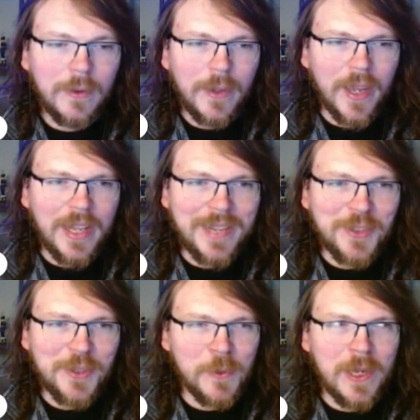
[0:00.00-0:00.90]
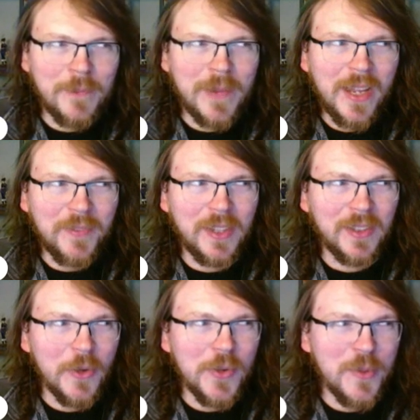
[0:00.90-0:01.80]
Yeah, I'll have to
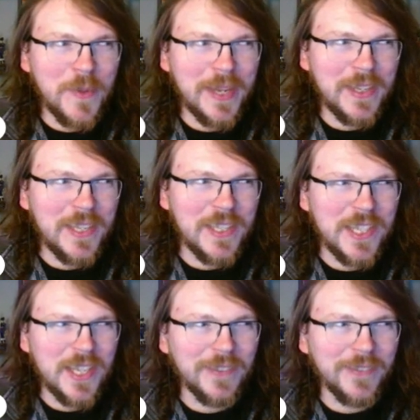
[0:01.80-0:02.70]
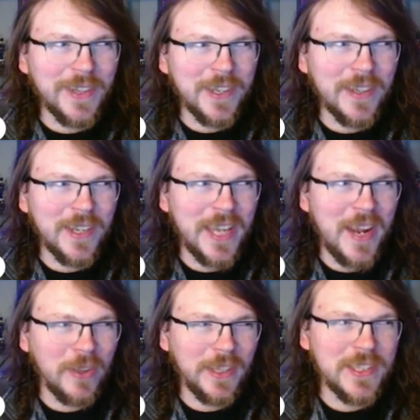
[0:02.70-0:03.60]
loan you my DC Infinite
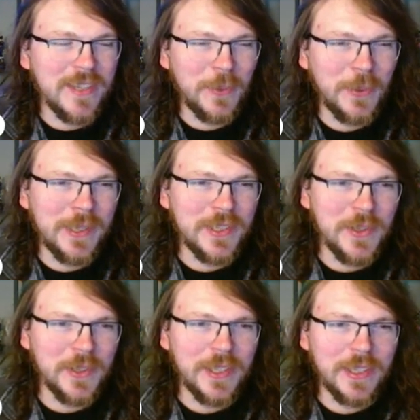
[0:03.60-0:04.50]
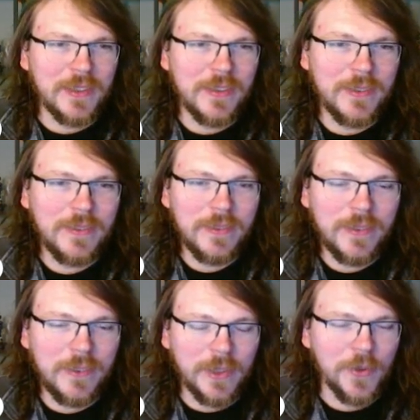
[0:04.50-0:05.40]
account at some point so you can
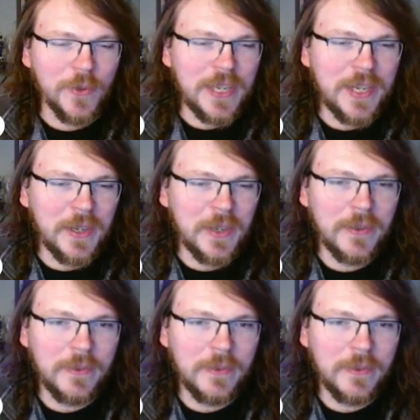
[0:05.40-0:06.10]
look through there.